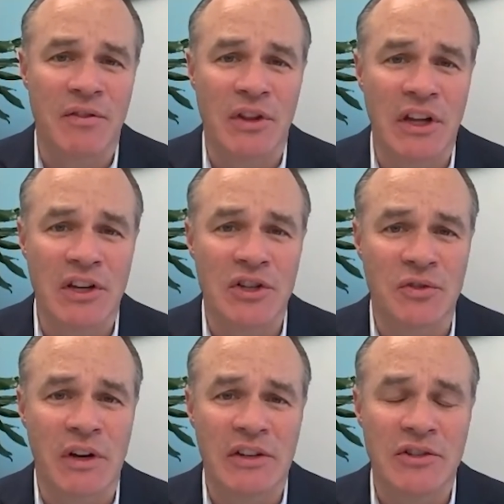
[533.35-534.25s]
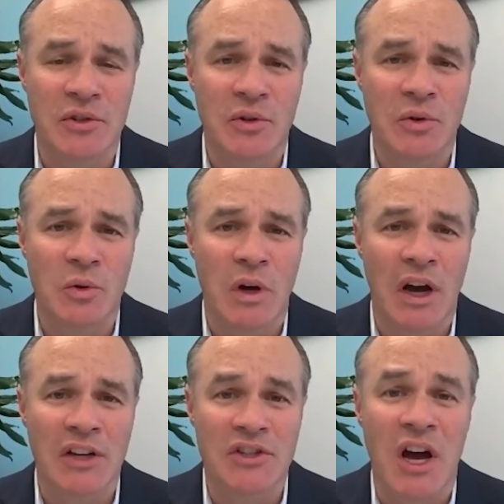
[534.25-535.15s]
for the industry to
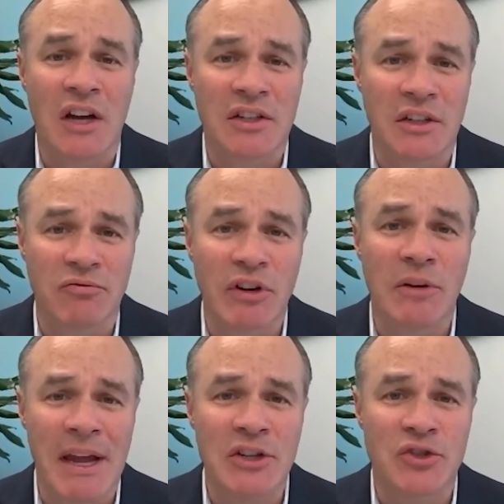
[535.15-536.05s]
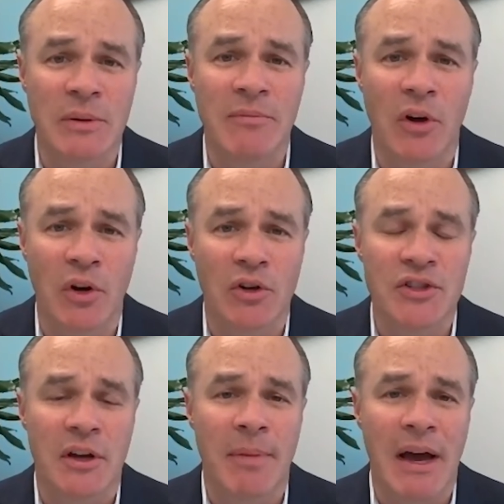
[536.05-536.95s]
talk to real mainstream
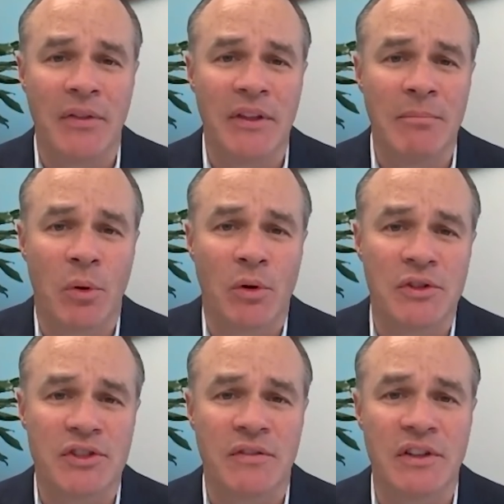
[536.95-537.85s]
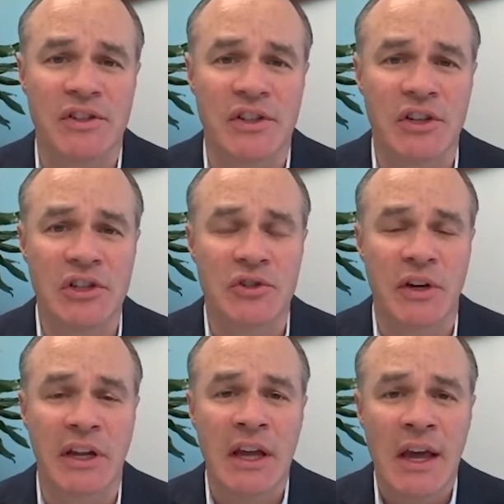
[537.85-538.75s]
voters about the importance of this
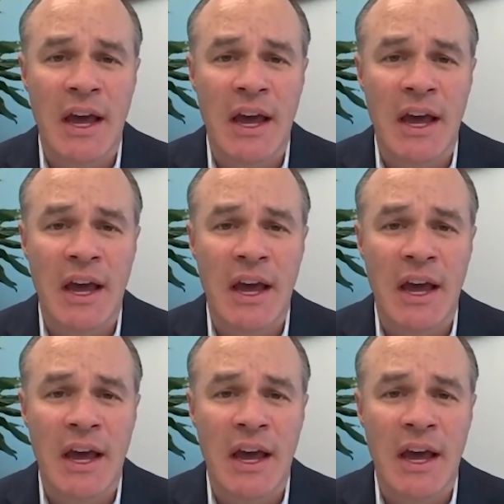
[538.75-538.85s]
industry.